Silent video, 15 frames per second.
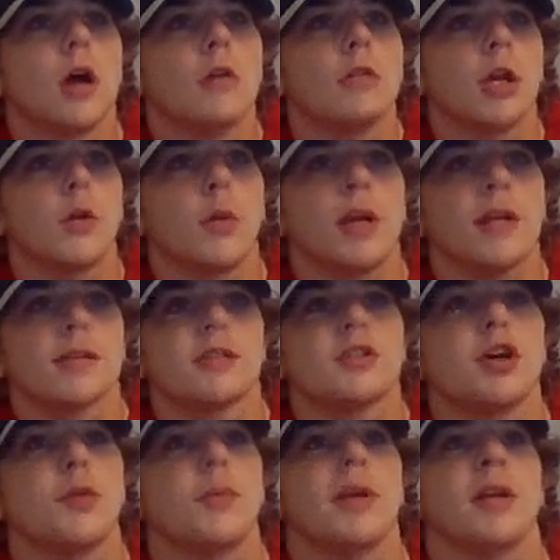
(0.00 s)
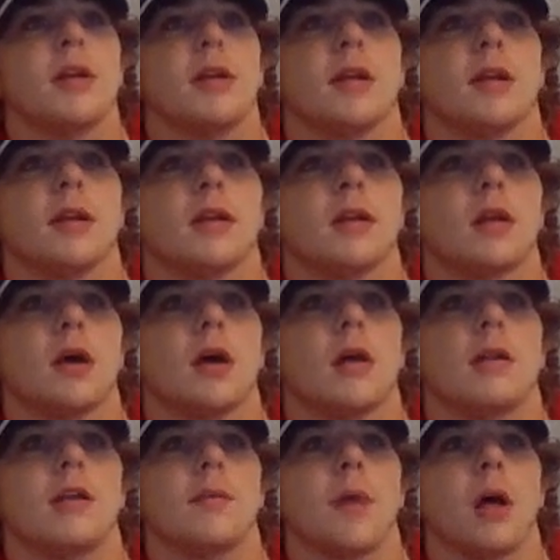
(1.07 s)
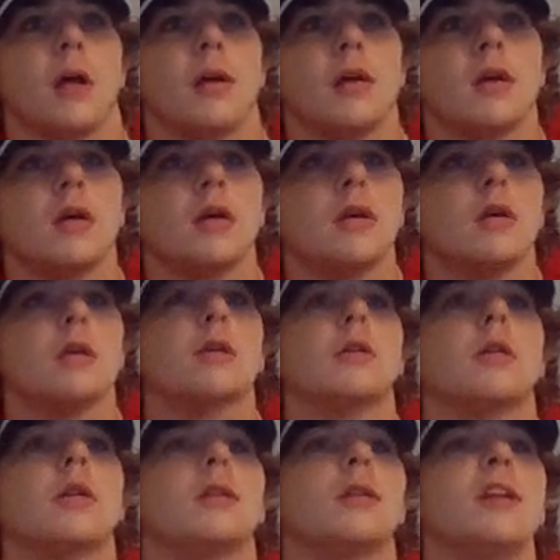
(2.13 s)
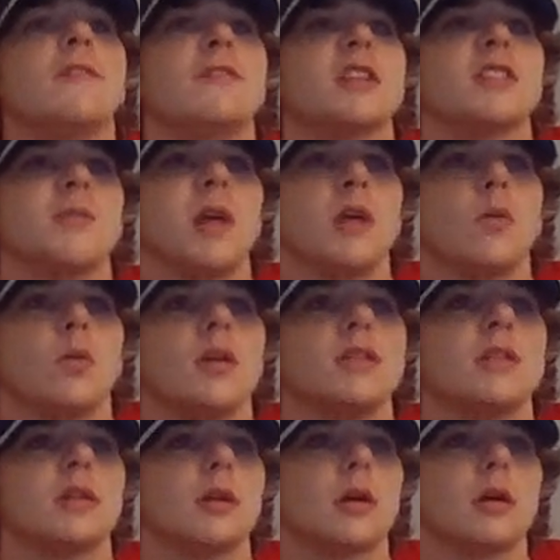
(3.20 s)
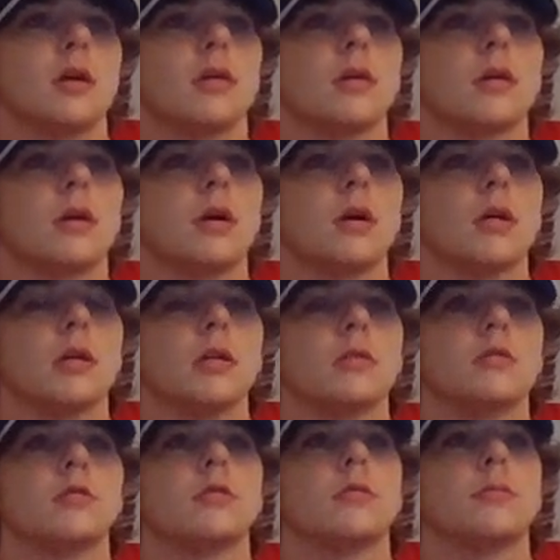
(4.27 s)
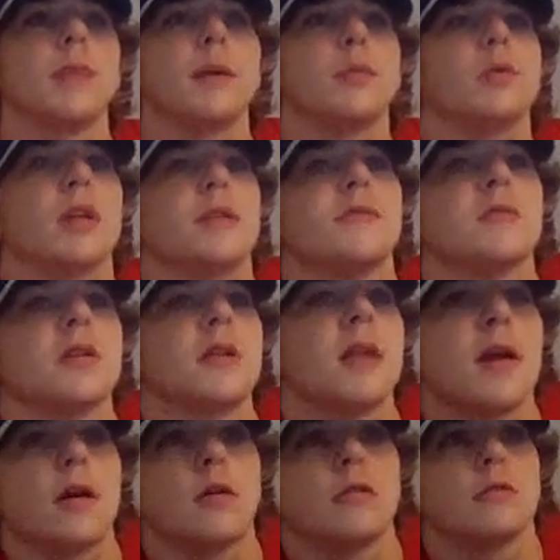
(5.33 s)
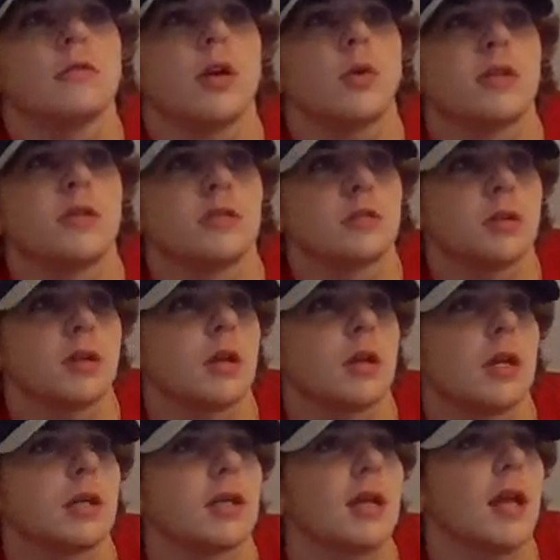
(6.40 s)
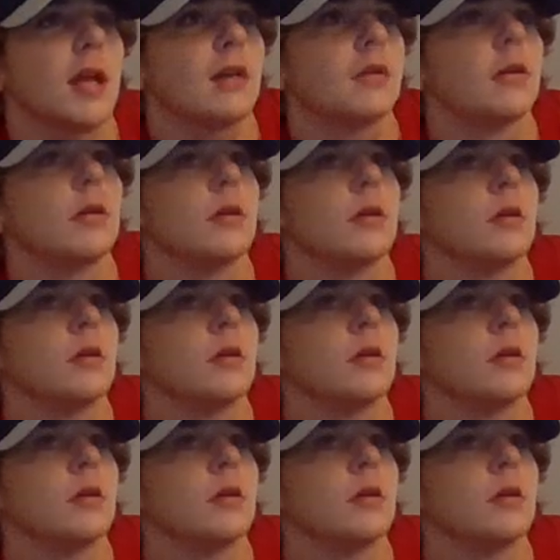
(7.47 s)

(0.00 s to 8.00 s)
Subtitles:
Red Wings. Topi Nima, defenseman, went to the Maple Leafs, and now Red Wings are on the clock again.